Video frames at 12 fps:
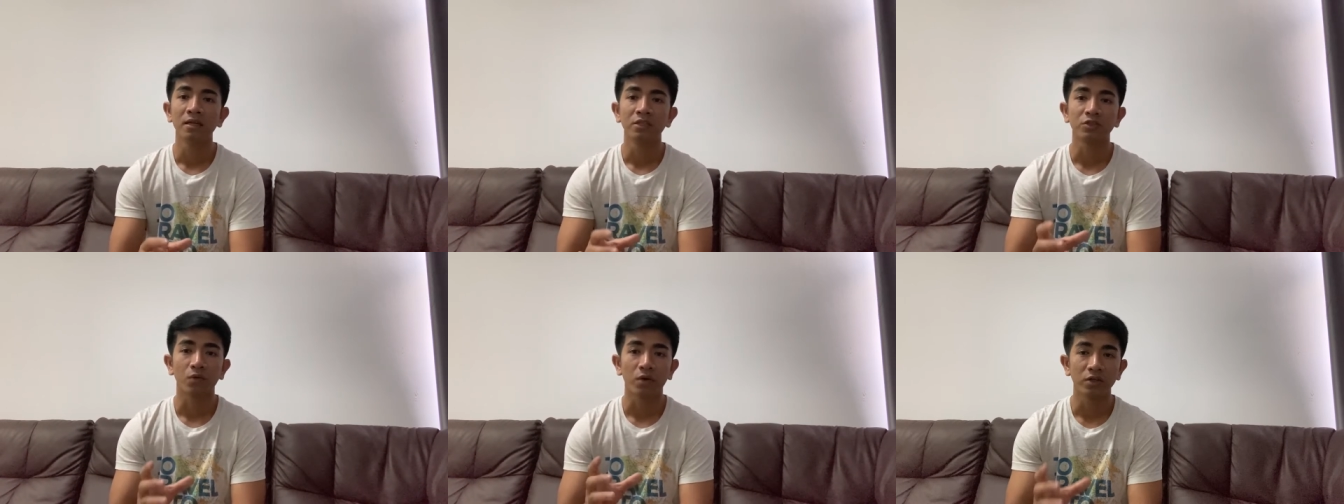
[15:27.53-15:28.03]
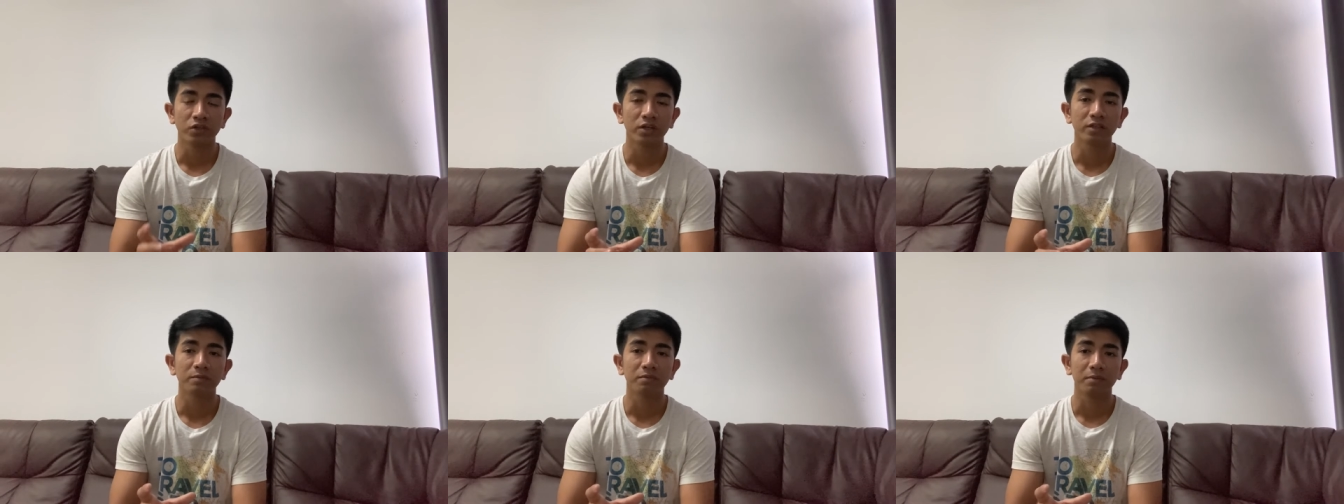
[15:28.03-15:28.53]

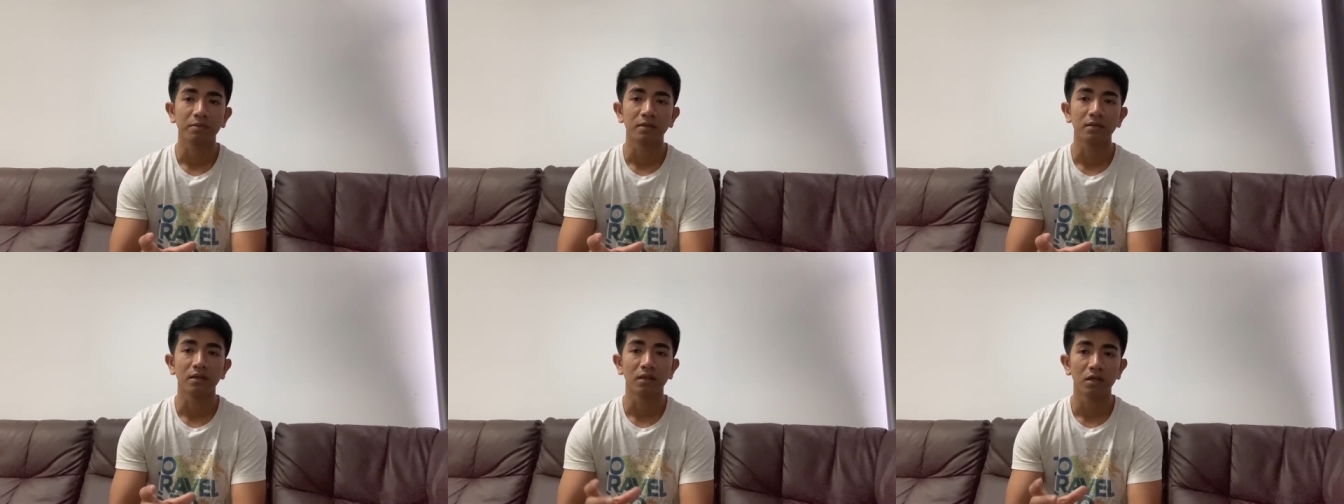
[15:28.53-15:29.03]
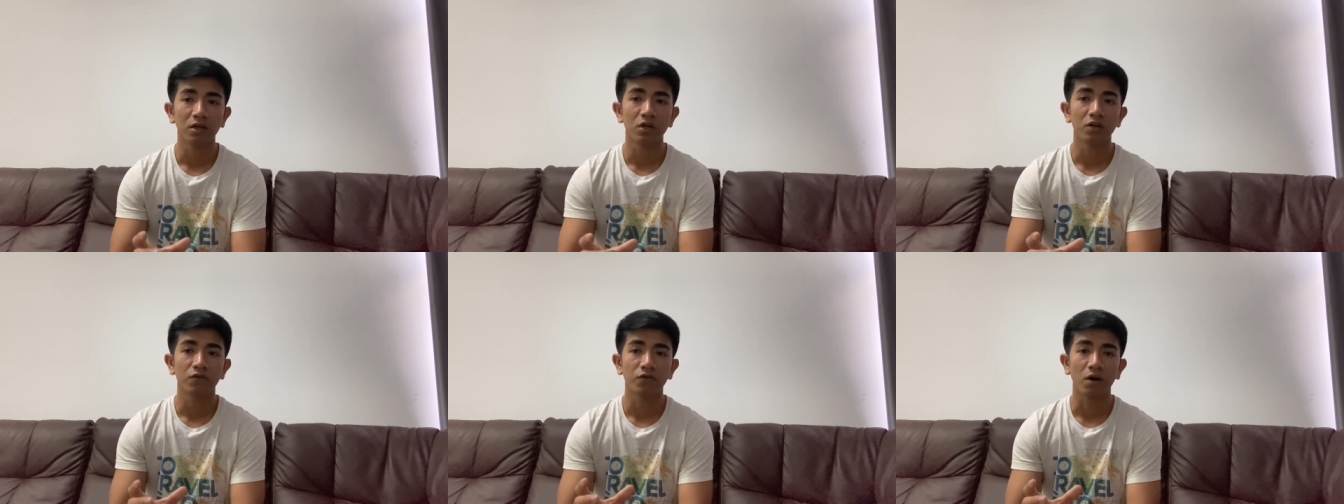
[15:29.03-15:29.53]
Torajan's people
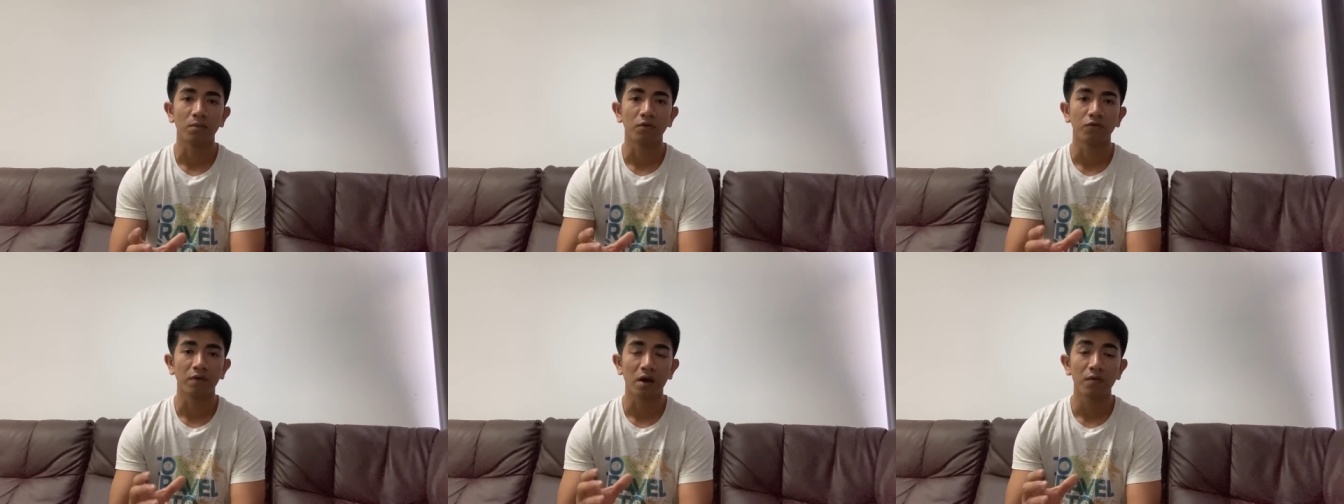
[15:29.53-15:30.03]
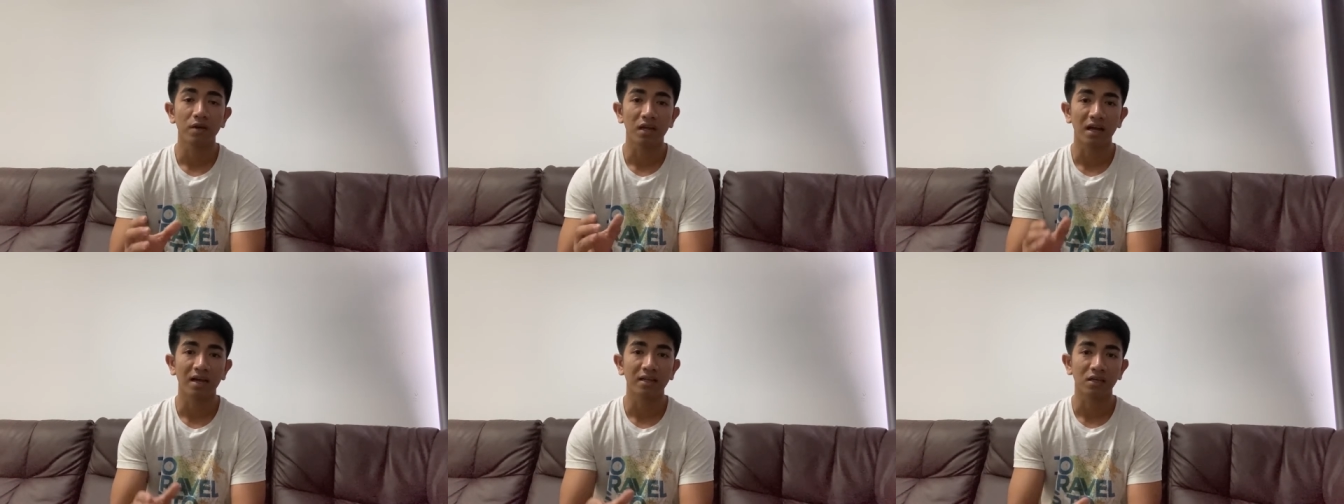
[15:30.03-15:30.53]
learn from a very
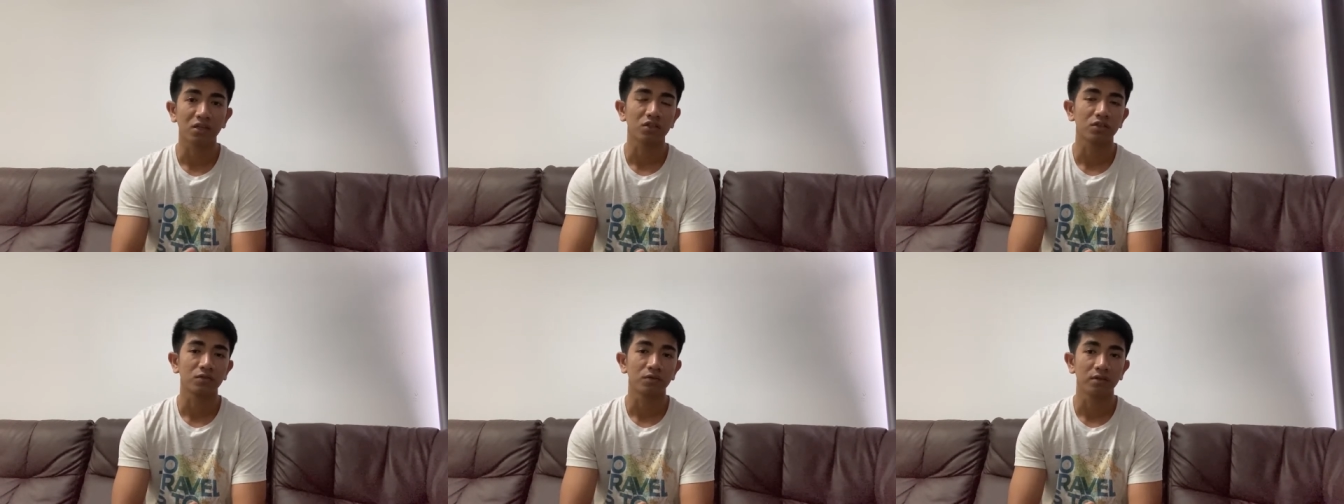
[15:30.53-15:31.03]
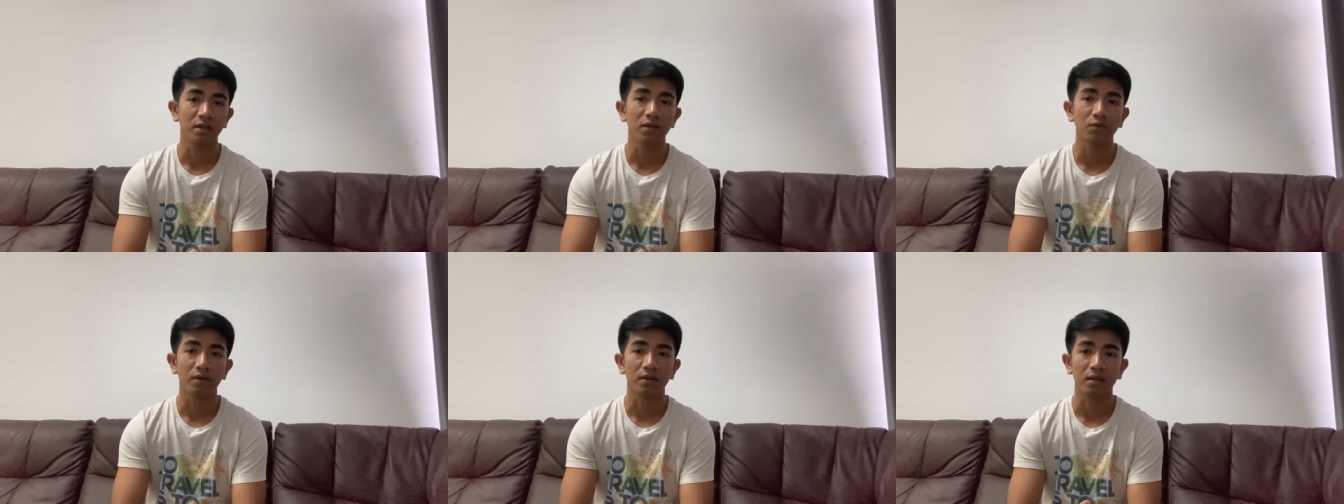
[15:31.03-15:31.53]
young age to deal
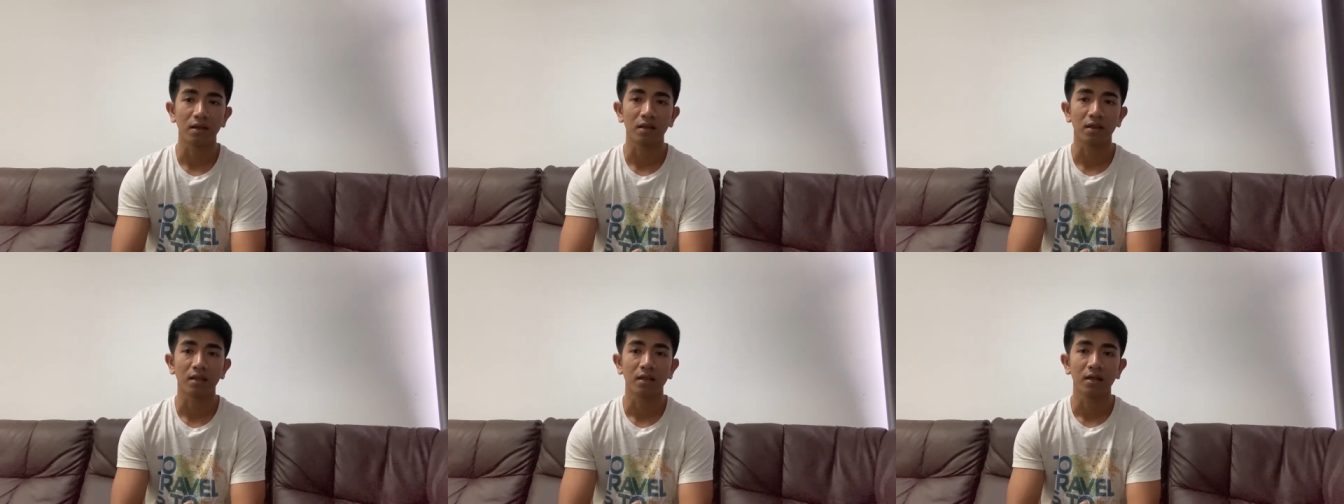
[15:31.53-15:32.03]
with death,